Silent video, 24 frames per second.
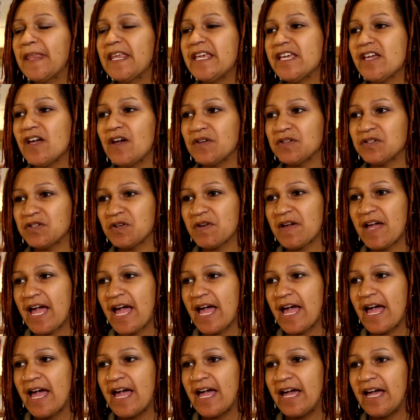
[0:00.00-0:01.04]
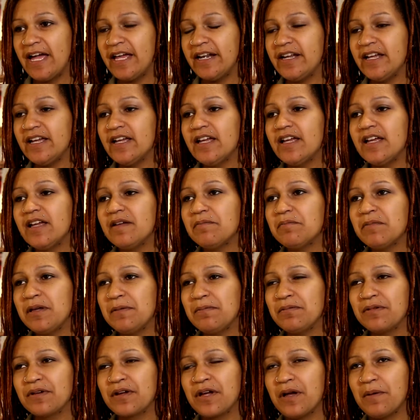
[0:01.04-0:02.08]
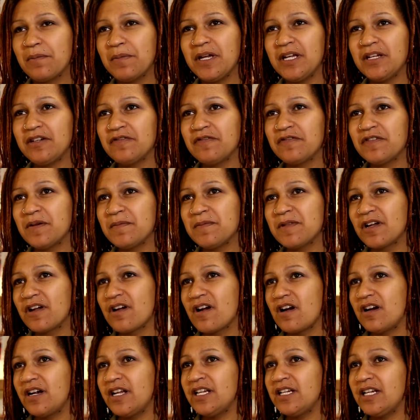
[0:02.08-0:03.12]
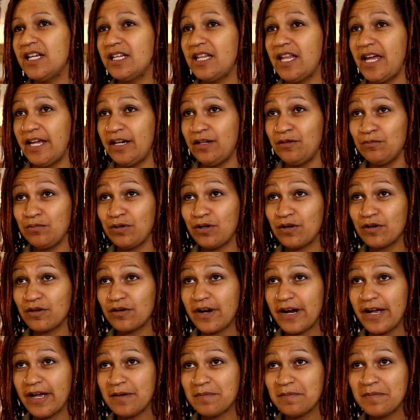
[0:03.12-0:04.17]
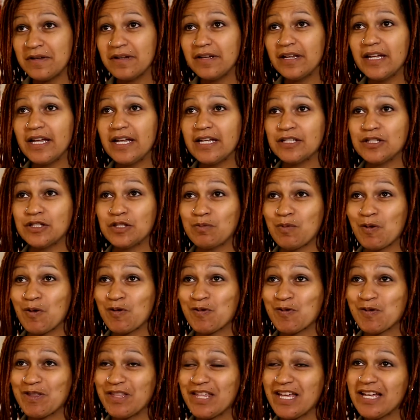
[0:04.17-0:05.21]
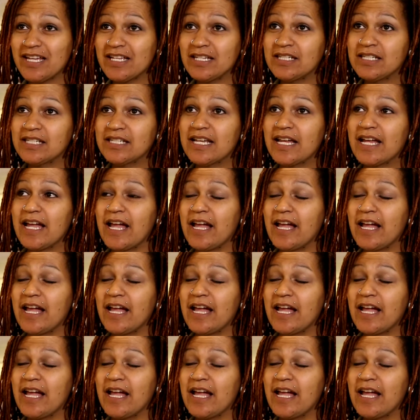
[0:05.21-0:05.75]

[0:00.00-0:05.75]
He also had people come in from the guardian ad litem program and spoke with us,